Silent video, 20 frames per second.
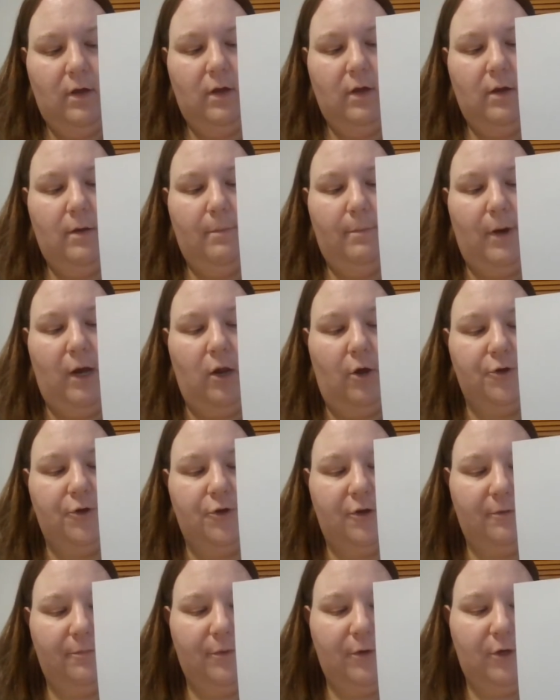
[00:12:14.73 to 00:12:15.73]
But on your
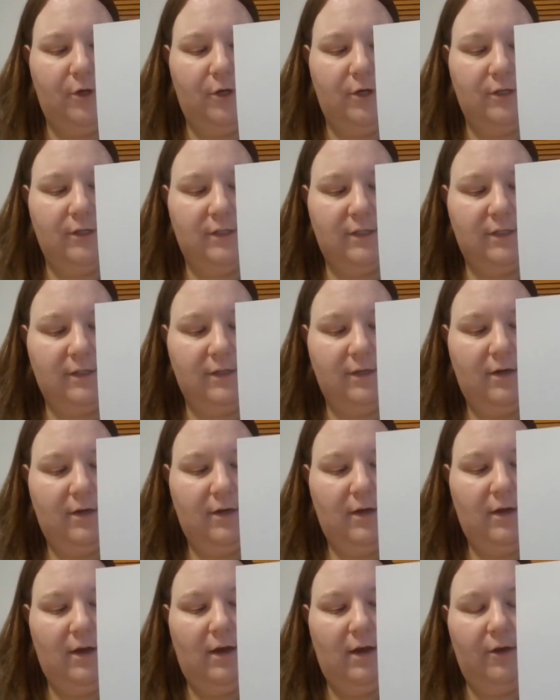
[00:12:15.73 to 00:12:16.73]
computers,
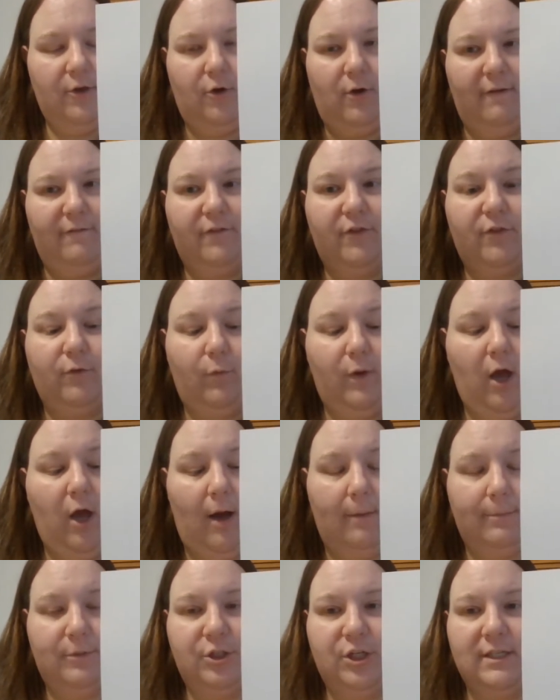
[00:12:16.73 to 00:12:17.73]
you'll have 3
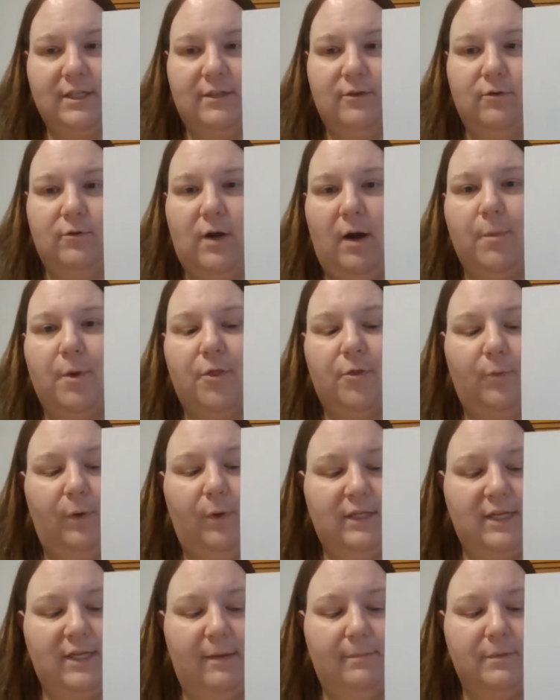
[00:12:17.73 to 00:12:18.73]
options and it will come with 3
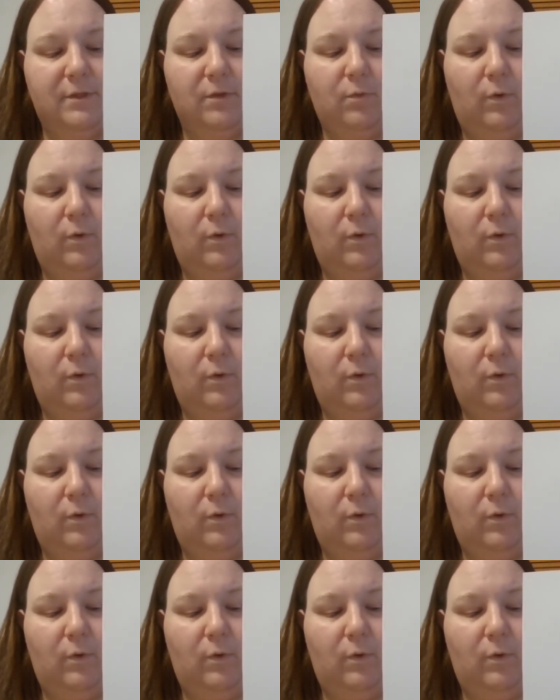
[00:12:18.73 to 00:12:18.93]
tips.